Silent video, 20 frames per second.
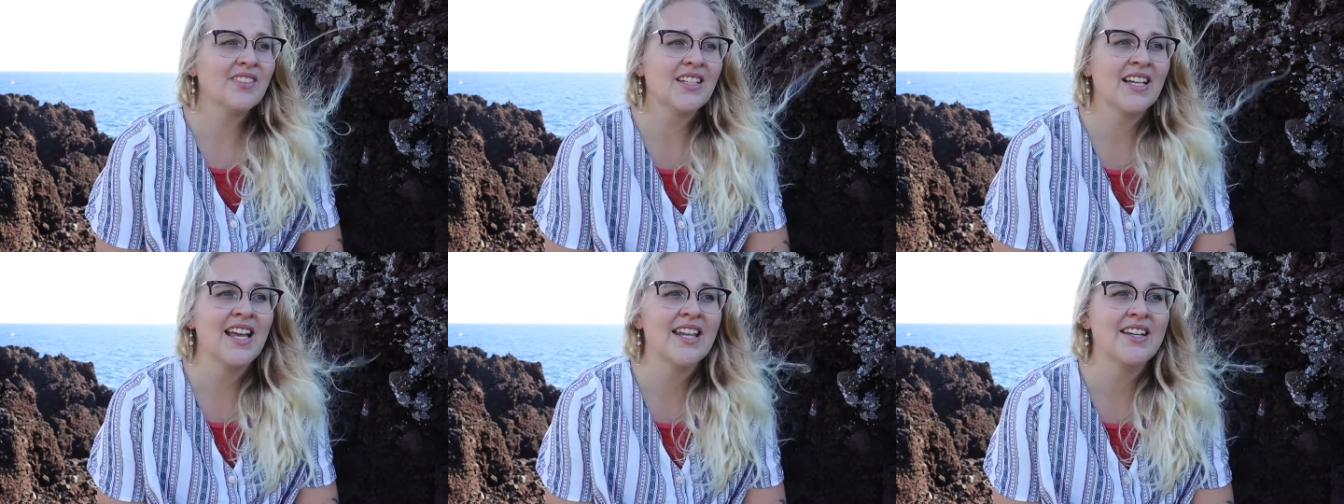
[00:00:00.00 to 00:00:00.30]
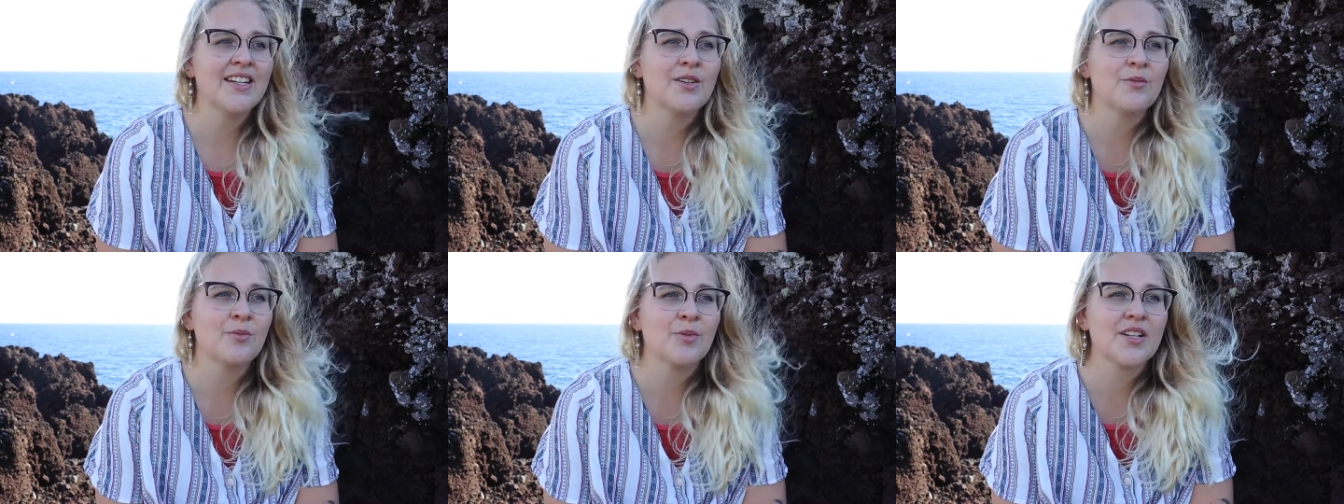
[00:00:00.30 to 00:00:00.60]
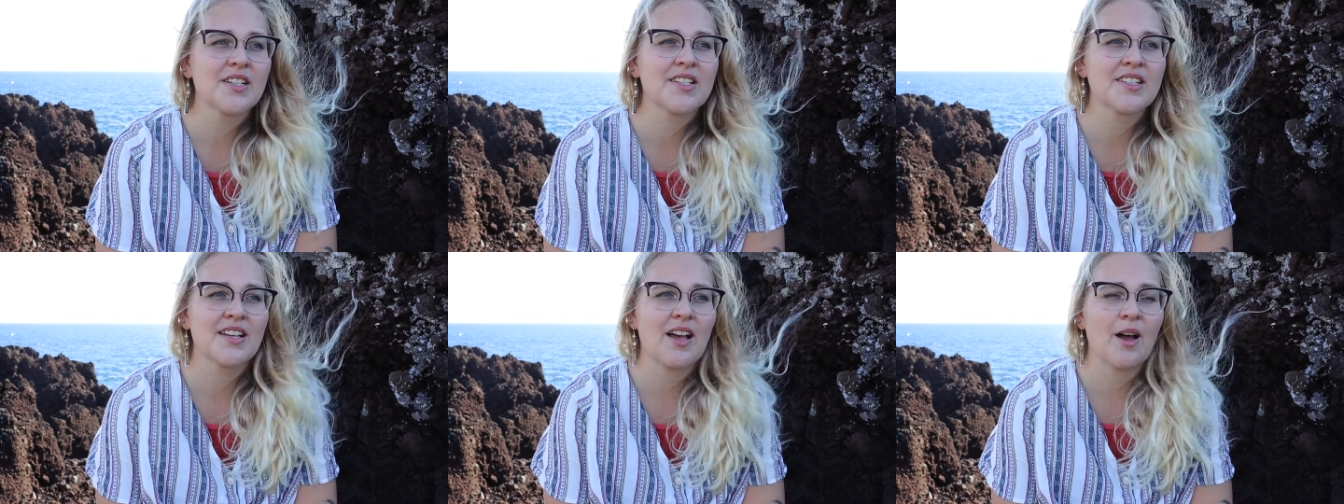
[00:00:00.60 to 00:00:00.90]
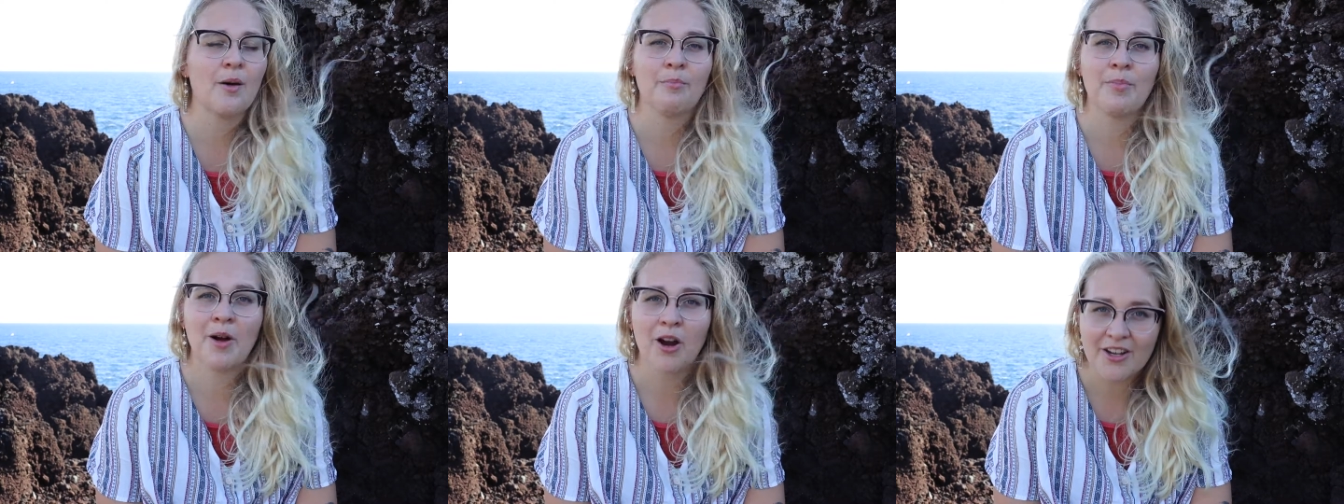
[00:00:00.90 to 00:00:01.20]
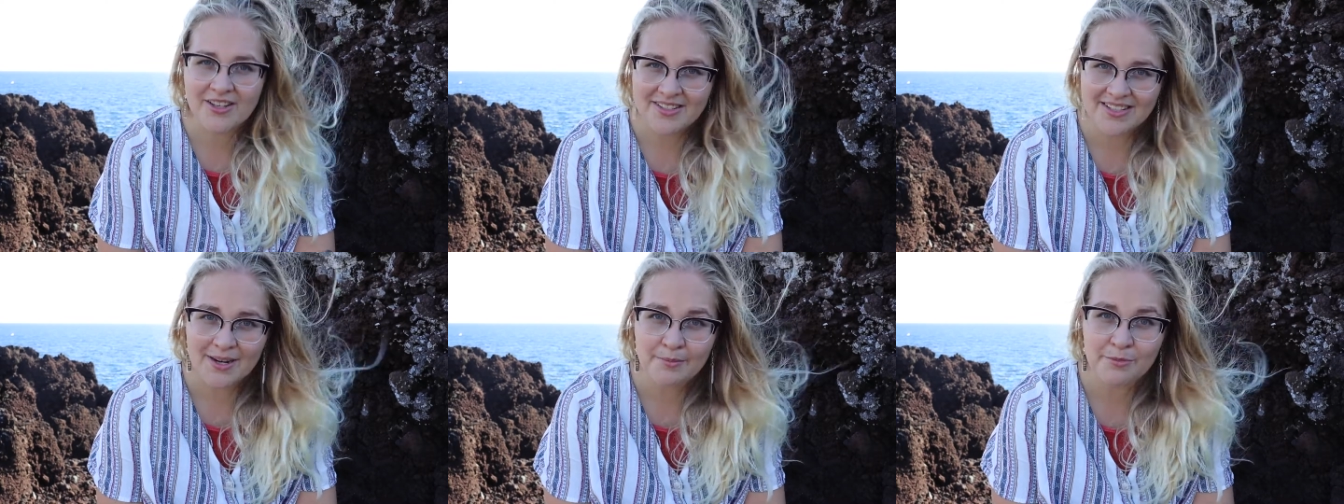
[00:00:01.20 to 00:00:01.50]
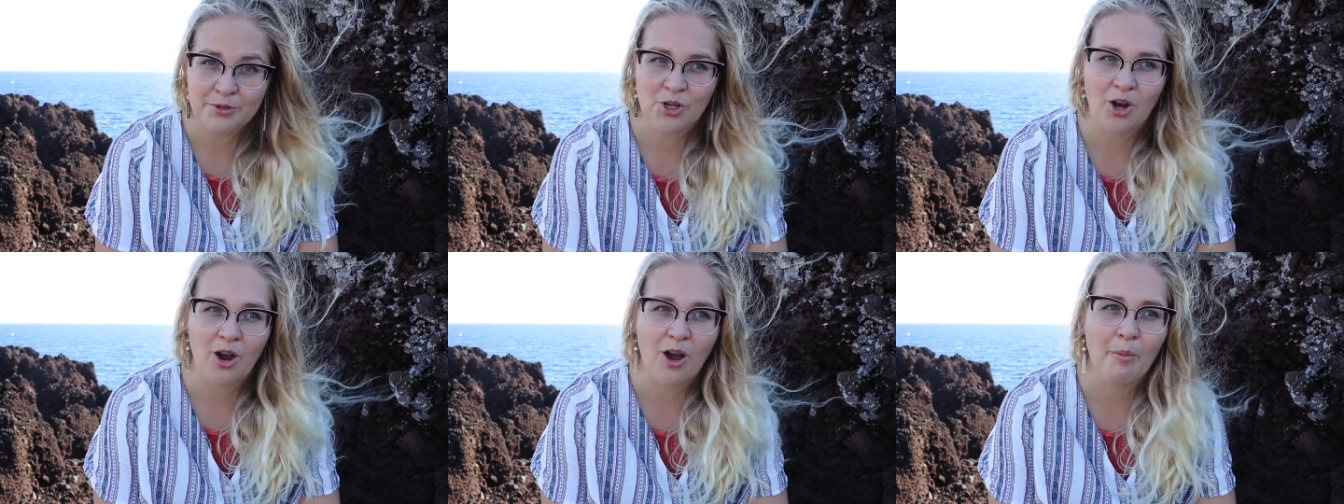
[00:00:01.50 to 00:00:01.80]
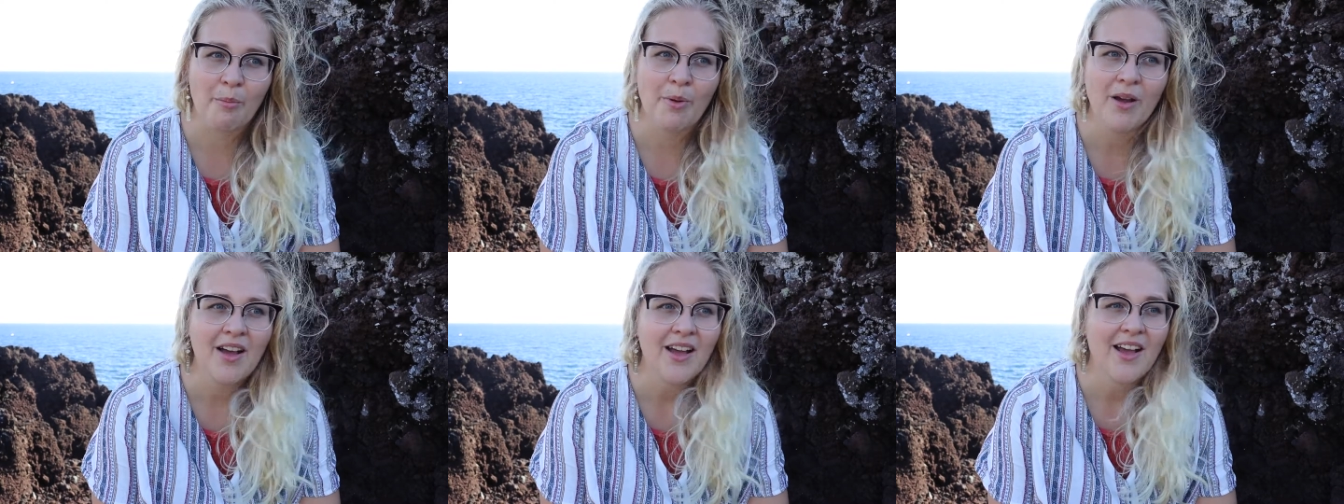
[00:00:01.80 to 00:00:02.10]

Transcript: And it was a part-time job,